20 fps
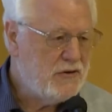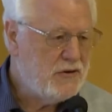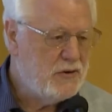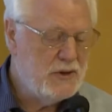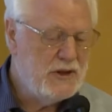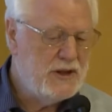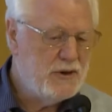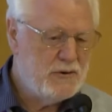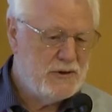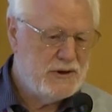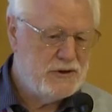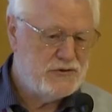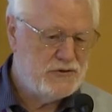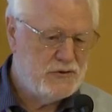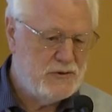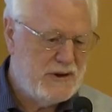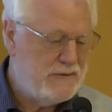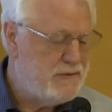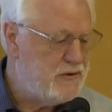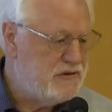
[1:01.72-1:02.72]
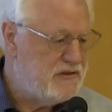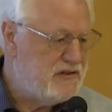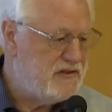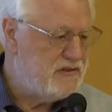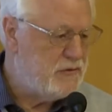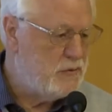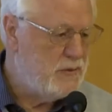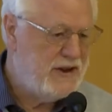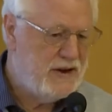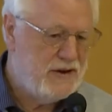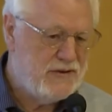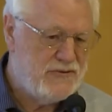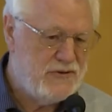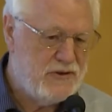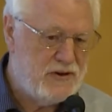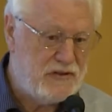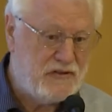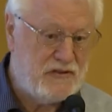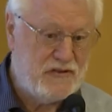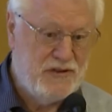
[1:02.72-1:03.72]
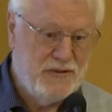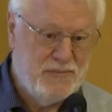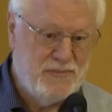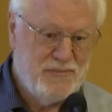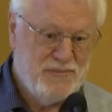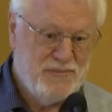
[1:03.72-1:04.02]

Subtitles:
no literature references. We are first.